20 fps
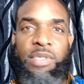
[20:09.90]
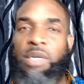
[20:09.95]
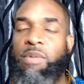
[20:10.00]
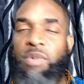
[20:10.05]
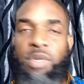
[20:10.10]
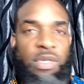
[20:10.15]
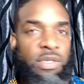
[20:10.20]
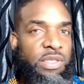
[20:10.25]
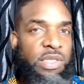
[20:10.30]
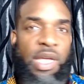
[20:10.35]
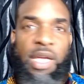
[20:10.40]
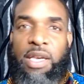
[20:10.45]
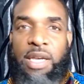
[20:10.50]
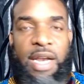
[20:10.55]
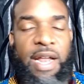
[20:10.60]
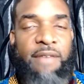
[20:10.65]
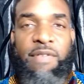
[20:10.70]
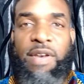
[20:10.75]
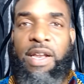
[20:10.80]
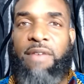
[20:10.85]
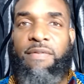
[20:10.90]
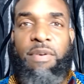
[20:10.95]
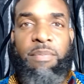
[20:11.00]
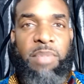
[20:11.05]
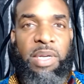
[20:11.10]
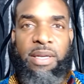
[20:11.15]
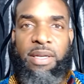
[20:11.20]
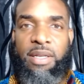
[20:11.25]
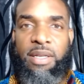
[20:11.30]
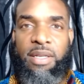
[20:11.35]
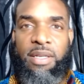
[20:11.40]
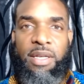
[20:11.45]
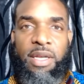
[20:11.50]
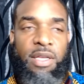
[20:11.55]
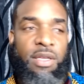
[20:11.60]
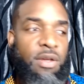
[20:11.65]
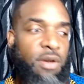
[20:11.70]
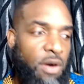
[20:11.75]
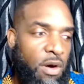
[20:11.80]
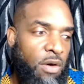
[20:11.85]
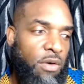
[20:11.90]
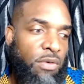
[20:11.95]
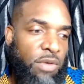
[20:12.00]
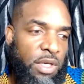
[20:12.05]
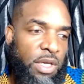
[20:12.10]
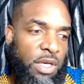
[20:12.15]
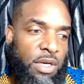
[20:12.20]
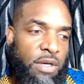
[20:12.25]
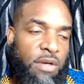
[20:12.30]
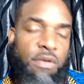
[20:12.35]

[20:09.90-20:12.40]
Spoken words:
See, when you say that I've never been and you're holding